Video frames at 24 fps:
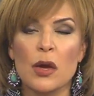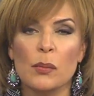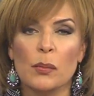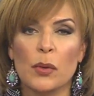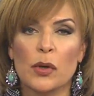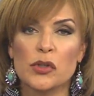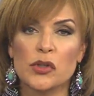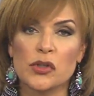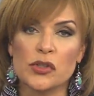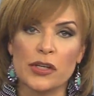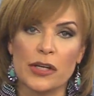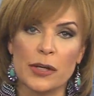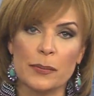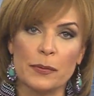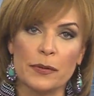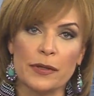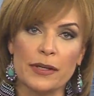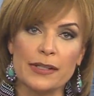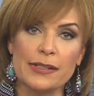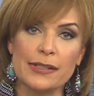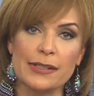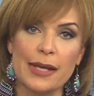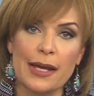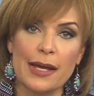Osher City
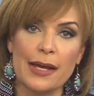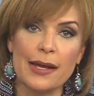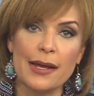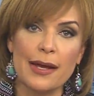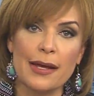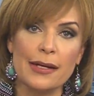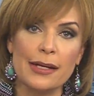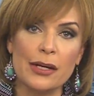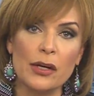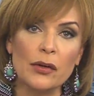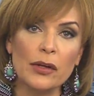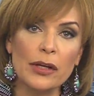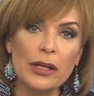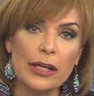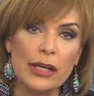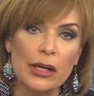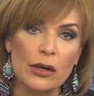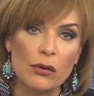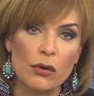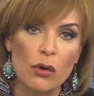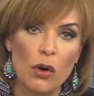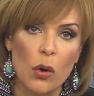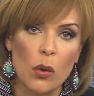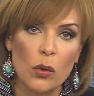Police say a nearly
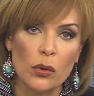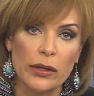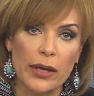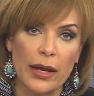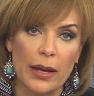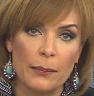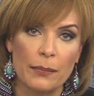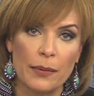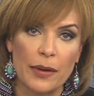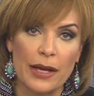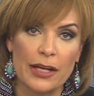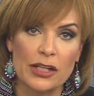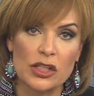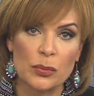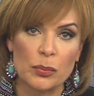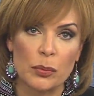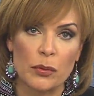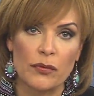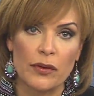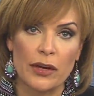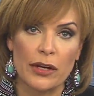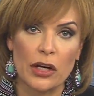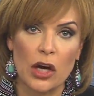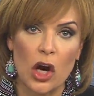year-old campaign to
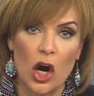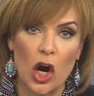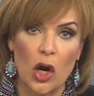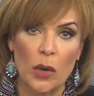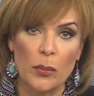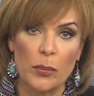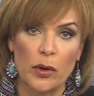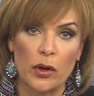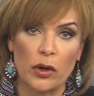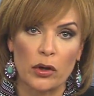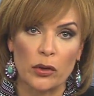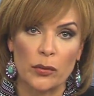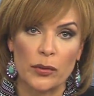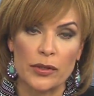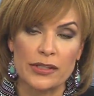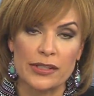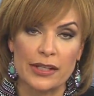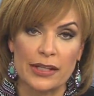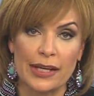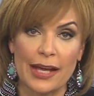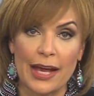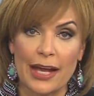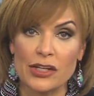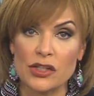prevent car
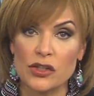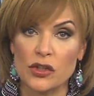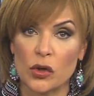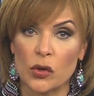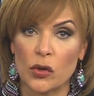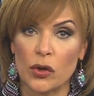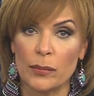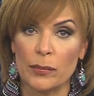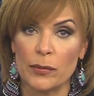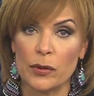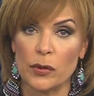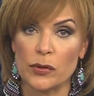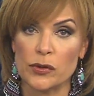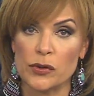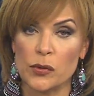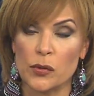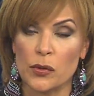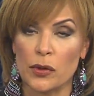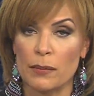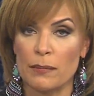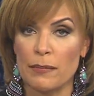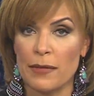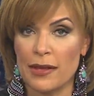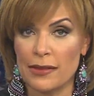burglaries and catch the criminals who
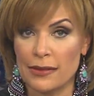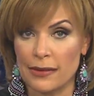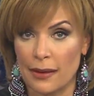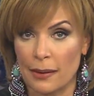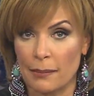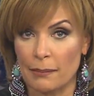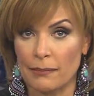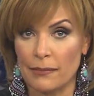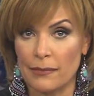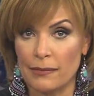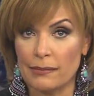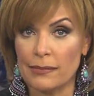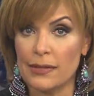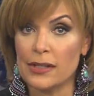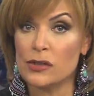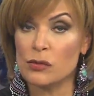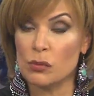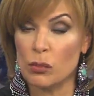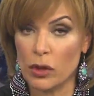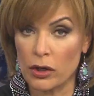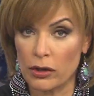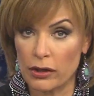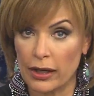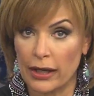commit them
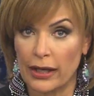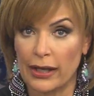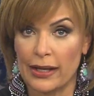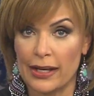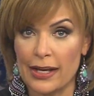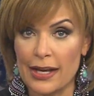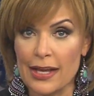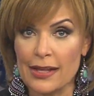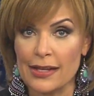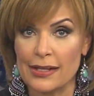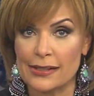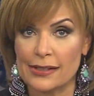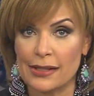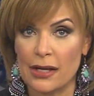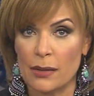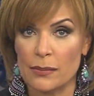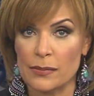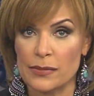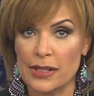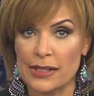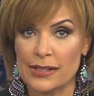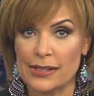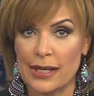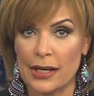is working. This
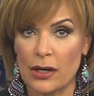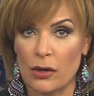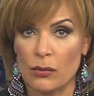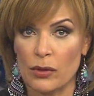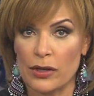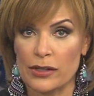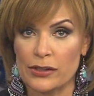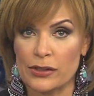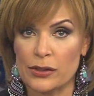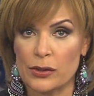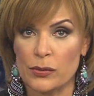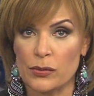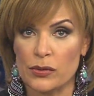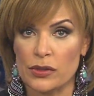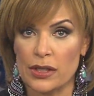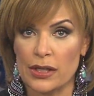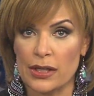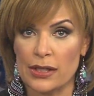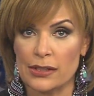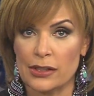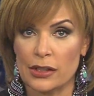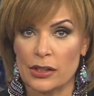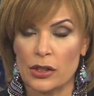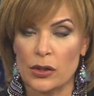comes as they arrest two
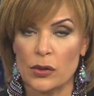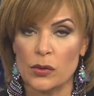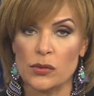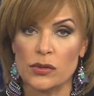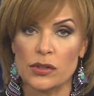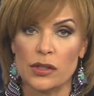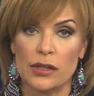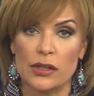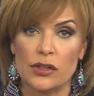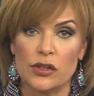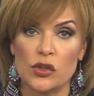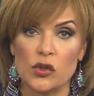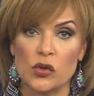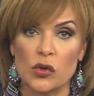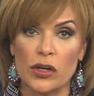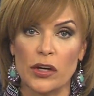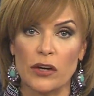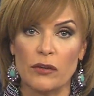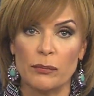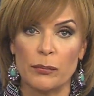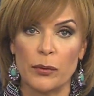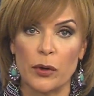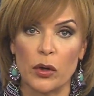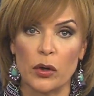teens accused in a
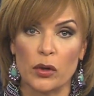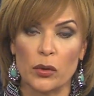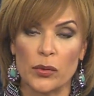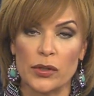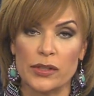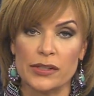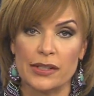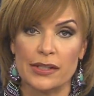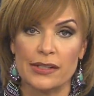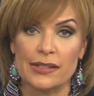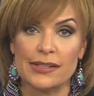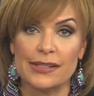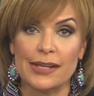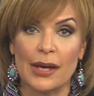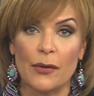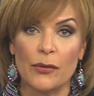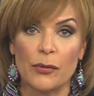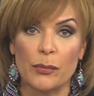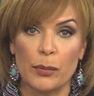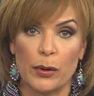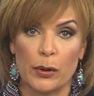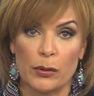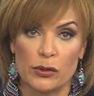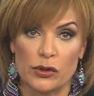string of burglaries in
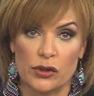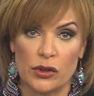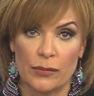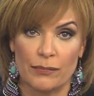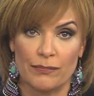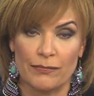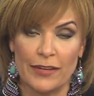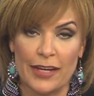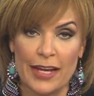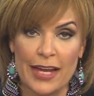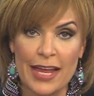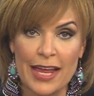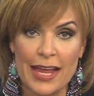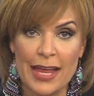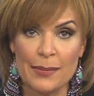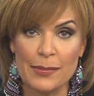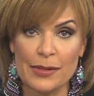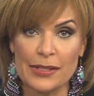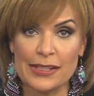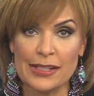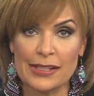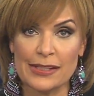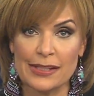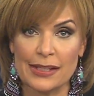South Bossier.
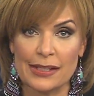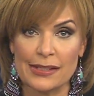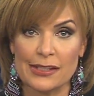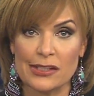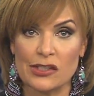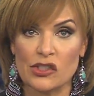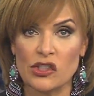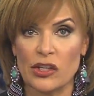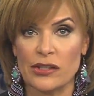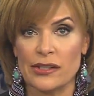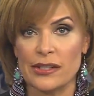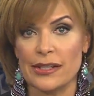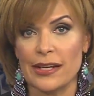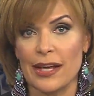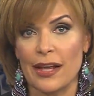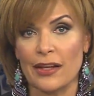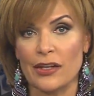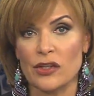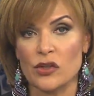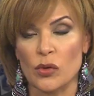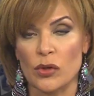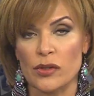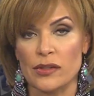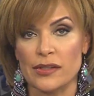NBC6's Jesse
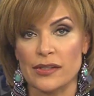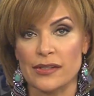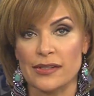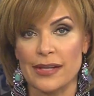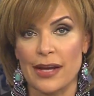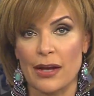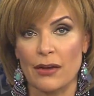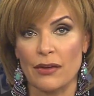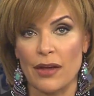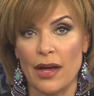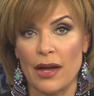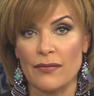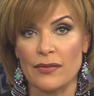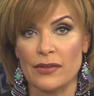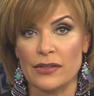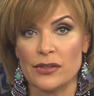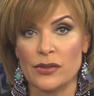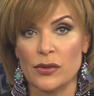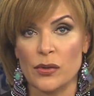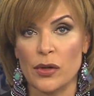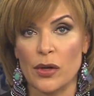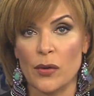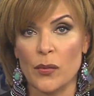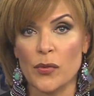Kelly joins us now live in
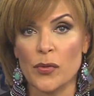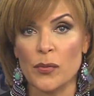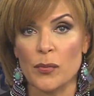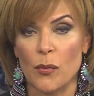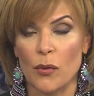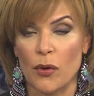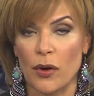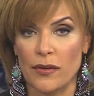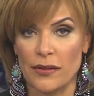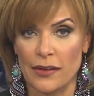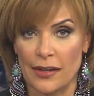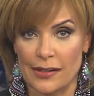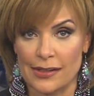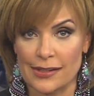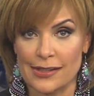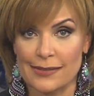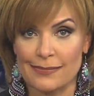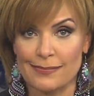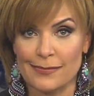studio with more on this.